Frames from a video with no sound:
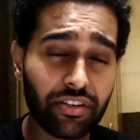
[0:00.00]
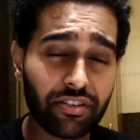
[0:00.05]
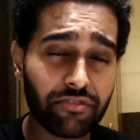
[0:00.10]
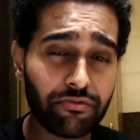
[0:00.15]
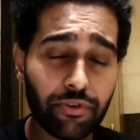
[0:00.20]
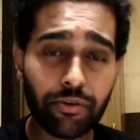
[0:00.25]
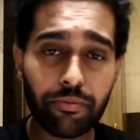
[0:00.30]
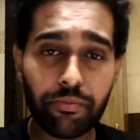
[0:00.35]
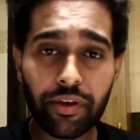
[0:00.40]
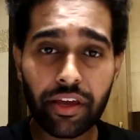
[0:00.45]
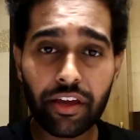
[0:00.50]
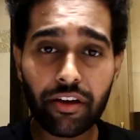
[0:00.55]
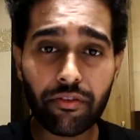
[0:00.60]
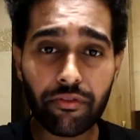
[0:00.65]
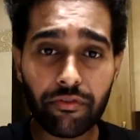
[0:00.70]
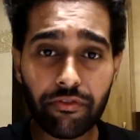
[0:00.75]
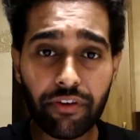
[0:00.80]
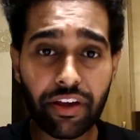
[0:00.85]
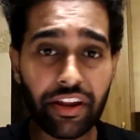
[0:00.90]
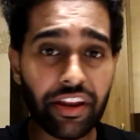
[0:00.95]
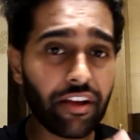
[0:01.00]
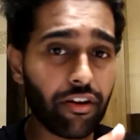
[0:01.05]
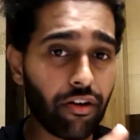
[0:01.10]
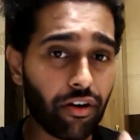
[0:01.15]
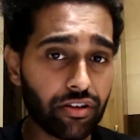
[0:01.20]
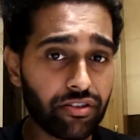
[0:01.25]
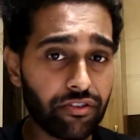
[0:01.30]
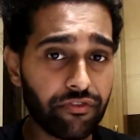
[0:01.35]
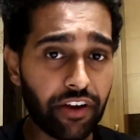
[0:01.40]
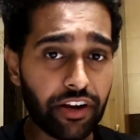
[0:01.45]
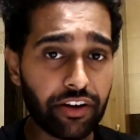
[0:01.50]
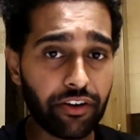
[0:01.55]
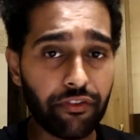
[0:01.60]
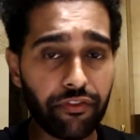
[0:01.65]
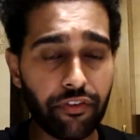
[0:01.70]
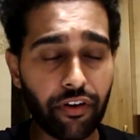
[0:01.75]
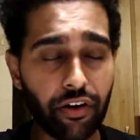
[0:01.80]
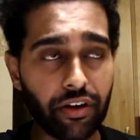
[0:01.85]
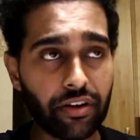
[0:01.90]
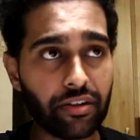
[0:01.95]
would be very cost
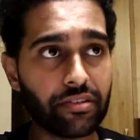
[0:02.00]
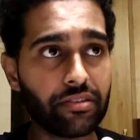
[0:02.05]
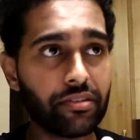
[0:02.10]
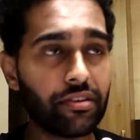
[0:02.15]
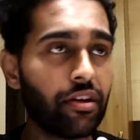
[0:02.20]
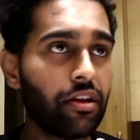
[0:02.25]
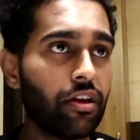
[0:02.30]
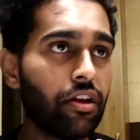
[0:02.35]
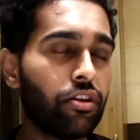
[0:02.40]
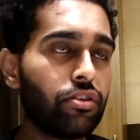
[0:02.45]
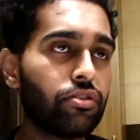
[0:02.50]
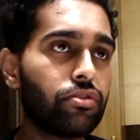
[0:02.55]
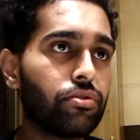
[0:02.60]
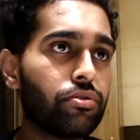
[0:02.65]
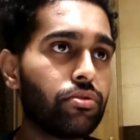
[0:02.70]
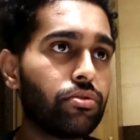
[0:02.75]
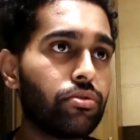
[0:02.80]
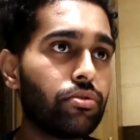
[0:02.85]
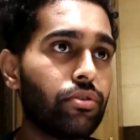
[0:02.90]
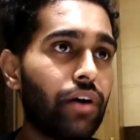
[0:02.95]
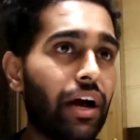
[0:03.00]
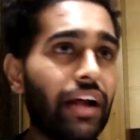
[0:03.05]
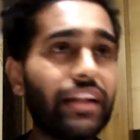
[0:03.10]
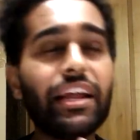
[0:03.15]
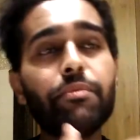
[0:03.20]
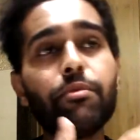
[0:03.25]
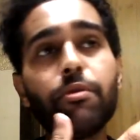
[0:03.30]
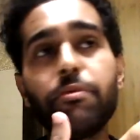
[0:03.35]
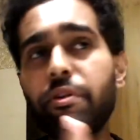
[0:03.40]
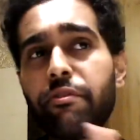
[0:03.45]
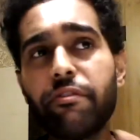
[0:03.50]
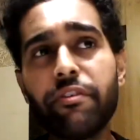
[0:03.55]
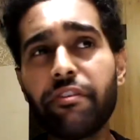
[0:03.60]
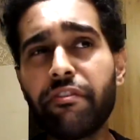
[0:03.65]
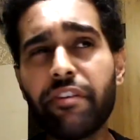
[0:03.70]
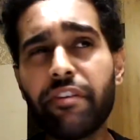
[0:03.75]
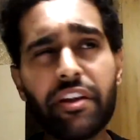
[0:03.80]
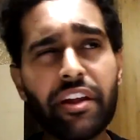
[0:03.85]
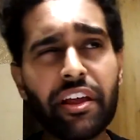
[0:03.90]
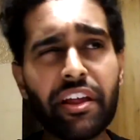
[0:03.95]
effective for us. So at that moment, we were
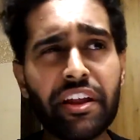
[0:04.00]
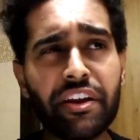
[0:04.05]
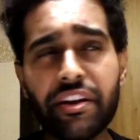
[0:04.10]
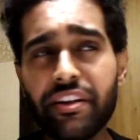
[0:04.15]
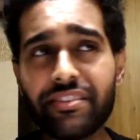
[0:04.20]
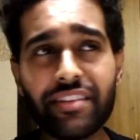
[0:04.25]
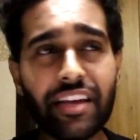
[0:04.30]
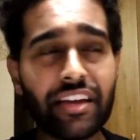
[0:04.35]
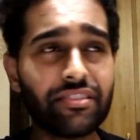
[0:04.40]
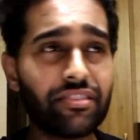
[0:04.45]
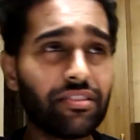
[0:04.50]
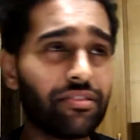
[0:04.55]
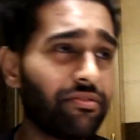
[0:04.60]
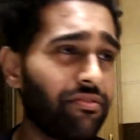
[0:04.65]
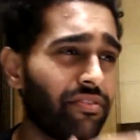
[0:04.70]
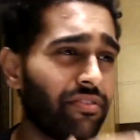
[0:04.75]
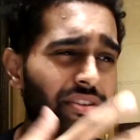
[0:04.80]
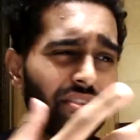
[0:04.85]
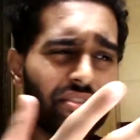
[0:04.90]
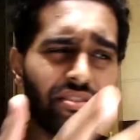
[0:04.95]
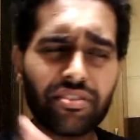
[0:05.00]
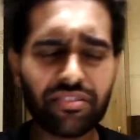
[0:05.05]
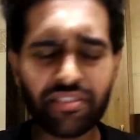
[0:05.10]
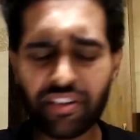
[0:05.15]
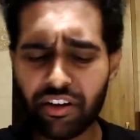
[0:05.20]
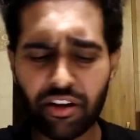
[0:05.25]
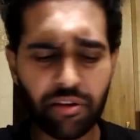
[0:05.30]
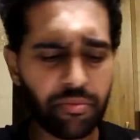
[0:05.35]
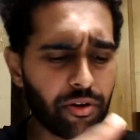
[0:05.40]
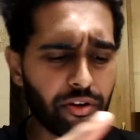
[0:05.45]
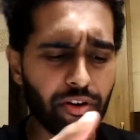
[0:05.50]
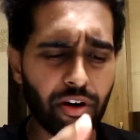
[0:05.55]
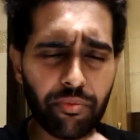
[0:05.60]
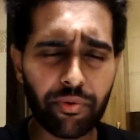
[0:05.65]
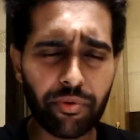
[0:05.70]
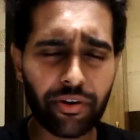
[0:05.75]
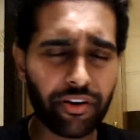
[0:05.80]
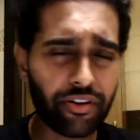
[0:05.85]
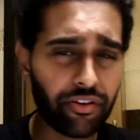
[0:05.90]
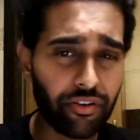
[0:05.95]
very indecisive which single board
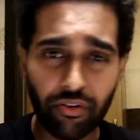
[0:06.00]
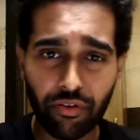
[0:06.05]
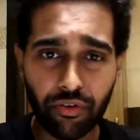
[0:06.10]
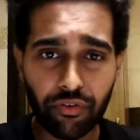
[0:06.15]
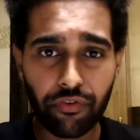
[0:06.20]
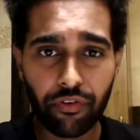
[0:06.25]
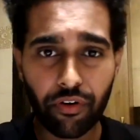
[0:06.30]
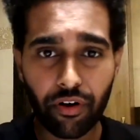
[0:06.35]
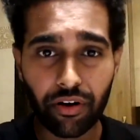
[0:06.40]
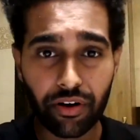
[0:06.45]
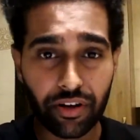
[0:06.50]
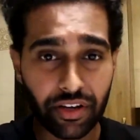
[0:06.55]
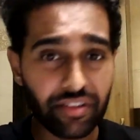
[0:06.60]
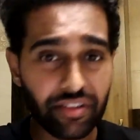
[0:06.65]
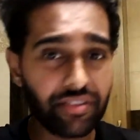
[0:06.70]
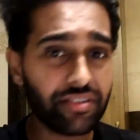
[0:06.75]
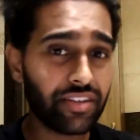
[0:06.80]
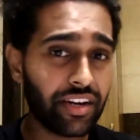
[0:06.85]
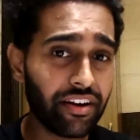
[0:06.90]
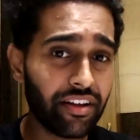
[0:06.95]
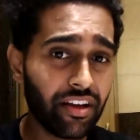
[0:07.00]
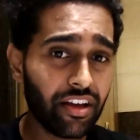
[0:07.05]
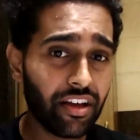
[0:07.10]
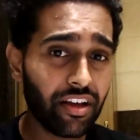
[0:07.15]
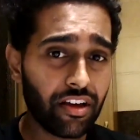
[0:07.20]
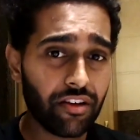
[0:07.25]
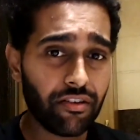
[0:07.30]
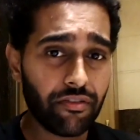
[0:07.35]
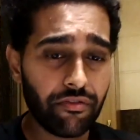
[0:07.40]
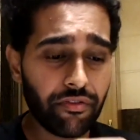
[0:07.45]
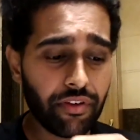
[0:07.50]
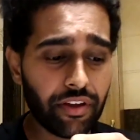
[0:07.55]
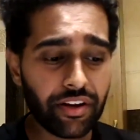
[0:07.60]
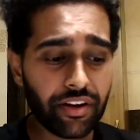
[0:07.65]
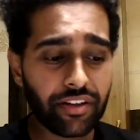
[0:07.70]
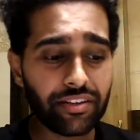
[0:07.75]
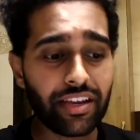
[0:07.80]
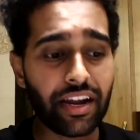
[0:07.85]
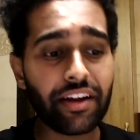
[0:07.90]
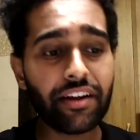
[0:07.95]
computer to go for. Instead, we
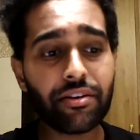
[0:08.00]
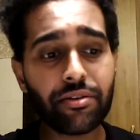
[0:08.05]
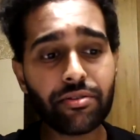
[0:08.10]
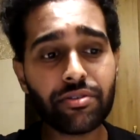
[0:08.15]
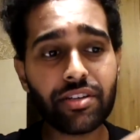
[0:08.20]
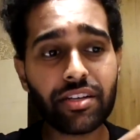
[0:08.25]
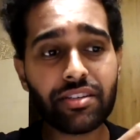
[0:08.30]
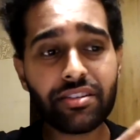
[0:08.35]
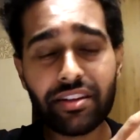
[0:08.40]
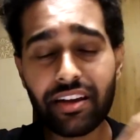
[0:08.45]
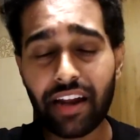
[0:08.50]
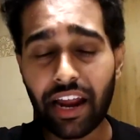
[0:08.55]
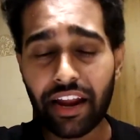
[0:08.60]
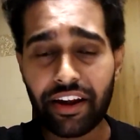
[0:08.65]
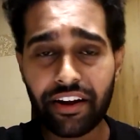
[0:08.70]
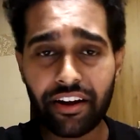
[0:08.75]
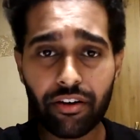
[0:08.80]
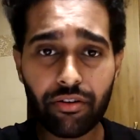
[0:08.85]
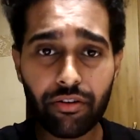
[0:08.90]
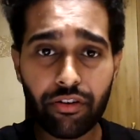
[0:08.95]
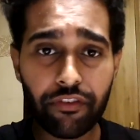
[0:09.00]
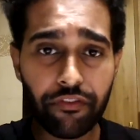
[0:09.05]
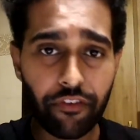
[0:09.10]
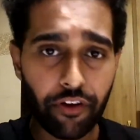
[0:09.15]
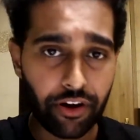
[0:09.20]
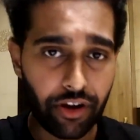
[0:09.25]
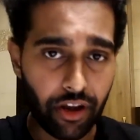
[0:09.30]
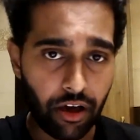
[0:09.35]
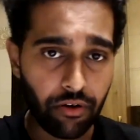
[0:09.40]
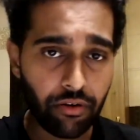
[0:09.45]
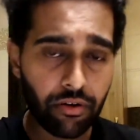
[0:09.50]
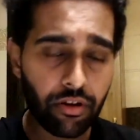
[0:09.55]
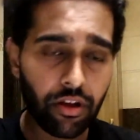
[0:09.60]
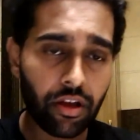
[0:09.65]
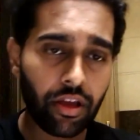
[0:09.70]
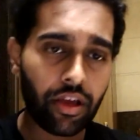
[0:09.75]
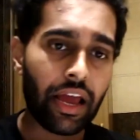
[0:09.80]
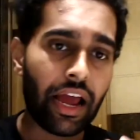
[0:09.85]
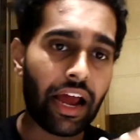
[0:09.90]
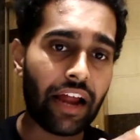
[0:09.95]
decided to just write our code for now,
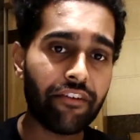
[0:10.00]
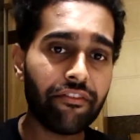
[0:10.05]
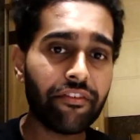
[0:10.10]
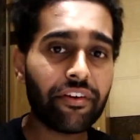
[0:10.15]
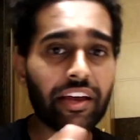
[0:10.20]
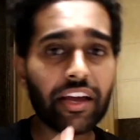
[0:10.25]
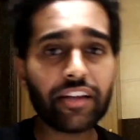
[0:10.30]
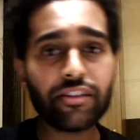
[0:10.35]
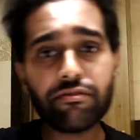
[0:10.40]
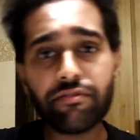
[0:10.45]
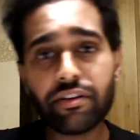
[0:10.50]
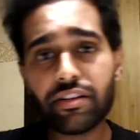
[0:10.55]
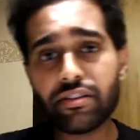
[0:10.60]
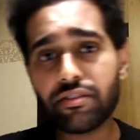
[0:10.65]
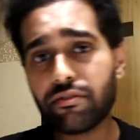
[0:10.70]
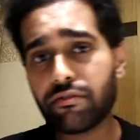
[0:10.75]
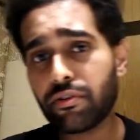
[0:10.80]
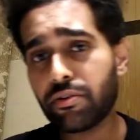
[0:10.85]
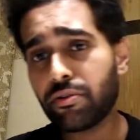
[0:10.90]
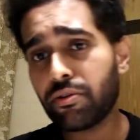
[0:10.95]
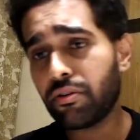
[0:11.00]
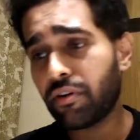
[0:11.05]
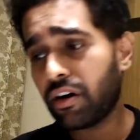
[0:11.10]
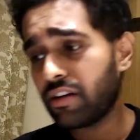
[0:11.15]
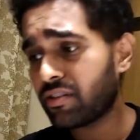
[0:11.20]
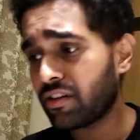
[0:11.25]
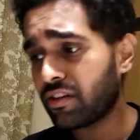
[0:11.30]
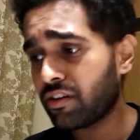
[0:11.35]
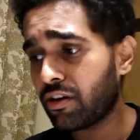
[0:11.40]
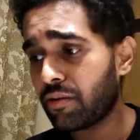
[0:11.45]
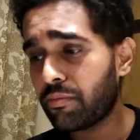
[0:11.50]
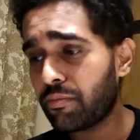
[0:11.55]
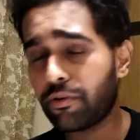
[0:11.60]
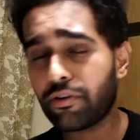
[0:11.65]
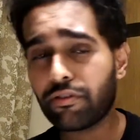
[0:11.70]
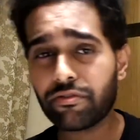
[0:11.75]
and we can switch to a single board